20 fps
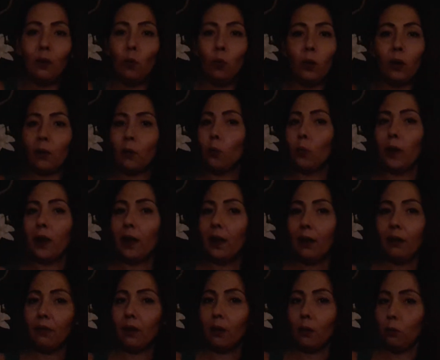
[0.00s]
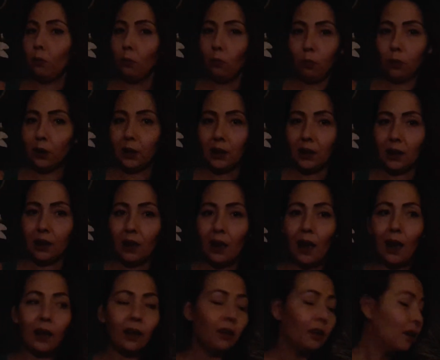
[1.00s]
wherever, which
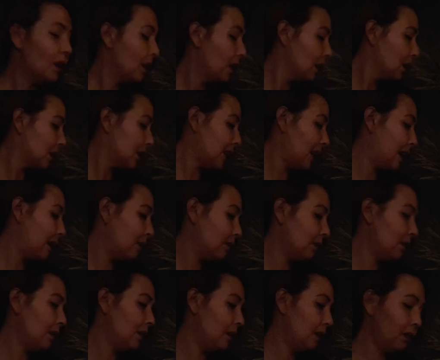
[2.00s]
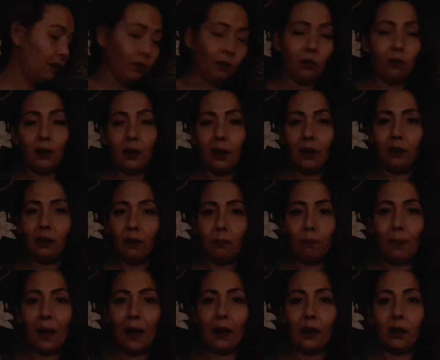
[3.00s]
town, you could get the
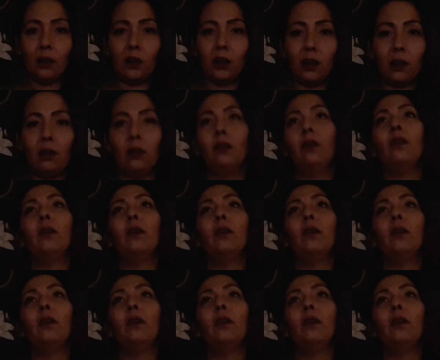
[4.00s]
package.